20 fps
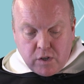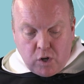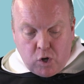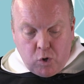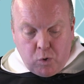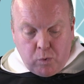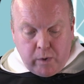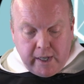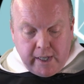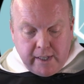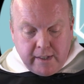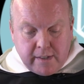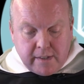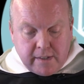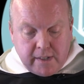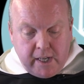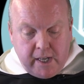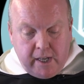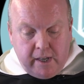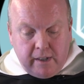so, in
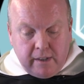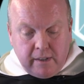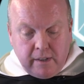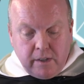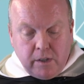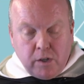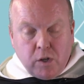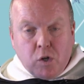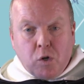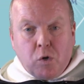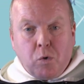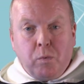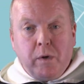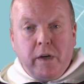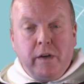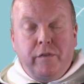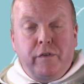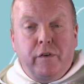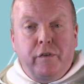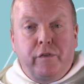seeing,
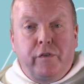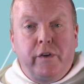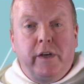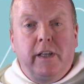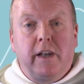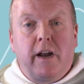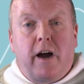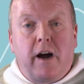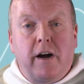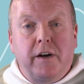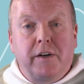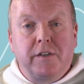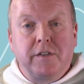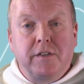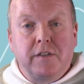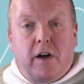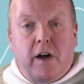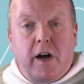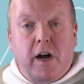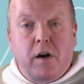we fulfill our
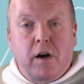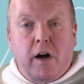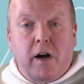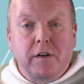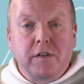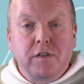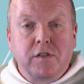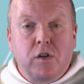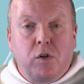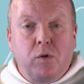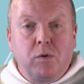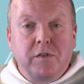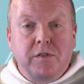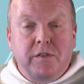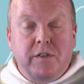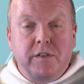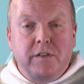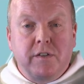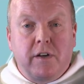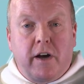desire, our
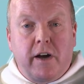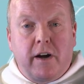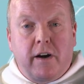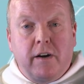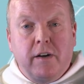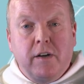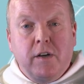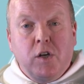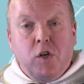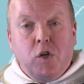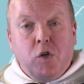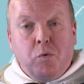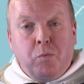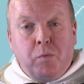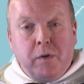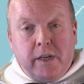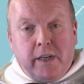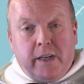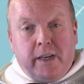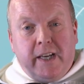soul's desire.
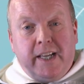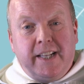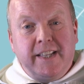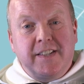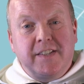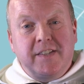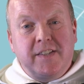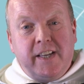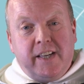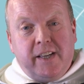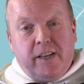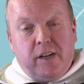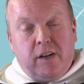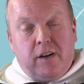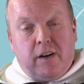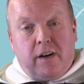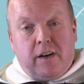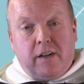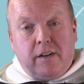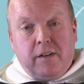We, in seeing
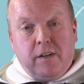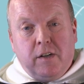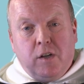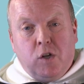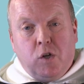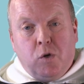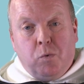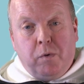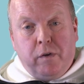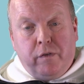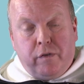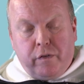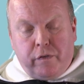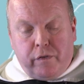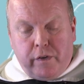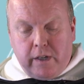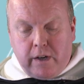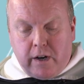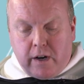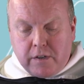God, we
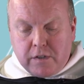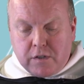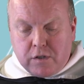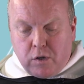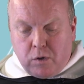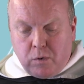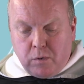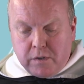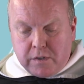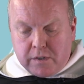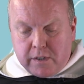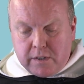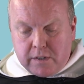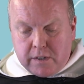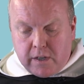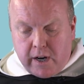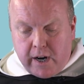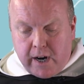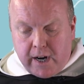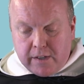fulfill our soul's
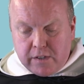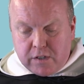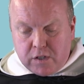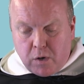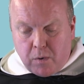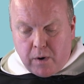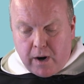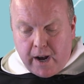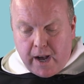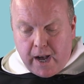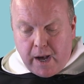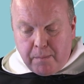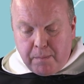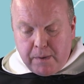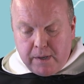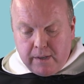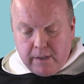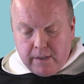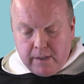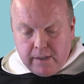desire and so are
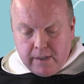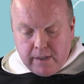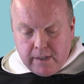happy.